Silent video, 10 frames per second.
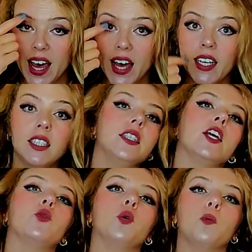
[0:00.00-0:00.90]
eyes,
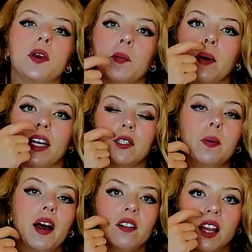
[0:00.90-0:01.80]
it will be my
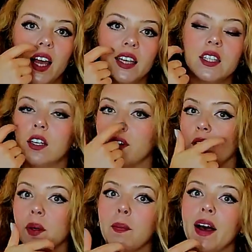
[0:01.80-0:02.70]
smile lines,
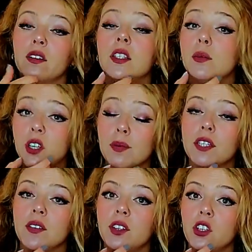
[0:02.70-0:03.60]
around the mouth,
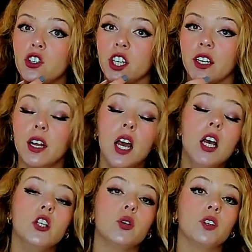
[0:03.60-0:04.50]
sometimes even the chin.
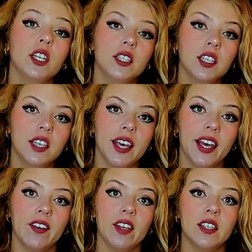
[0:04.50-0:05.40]
So these are the
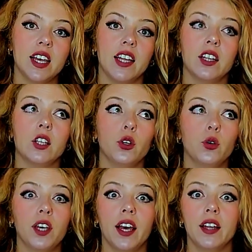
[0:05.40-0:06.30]
areas that
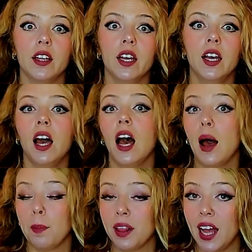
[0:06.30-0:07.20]
you can
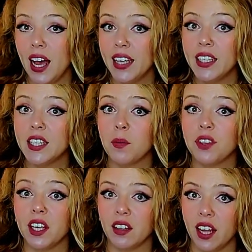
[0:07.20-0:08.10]
apply
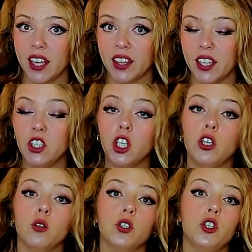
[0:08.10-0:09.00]
something like this
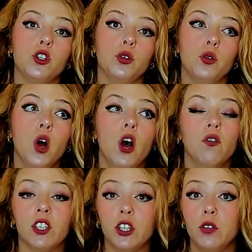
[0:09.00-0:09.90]
in order to
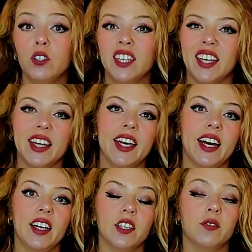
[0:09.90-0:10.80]
reduce any
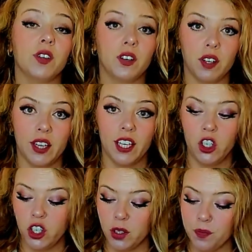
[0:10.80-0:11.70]
kind of
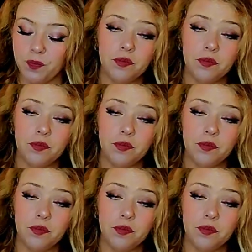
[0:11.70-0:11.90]
irritation.